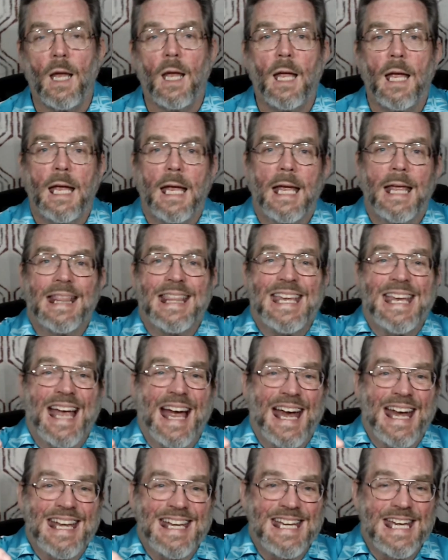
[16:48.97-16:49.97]
The
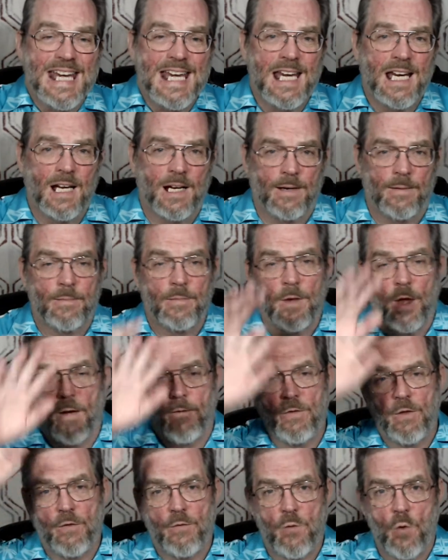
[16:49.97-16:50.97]
idea of the
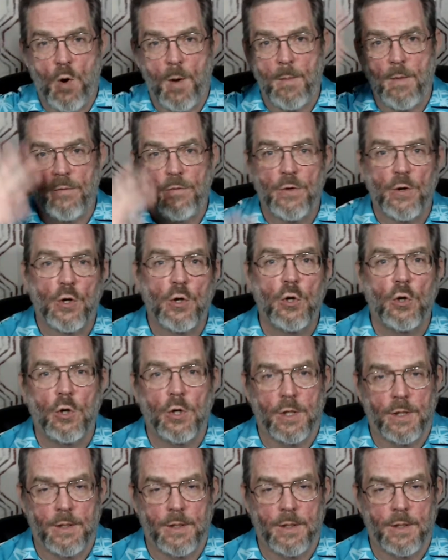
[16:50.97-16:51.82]
form of the good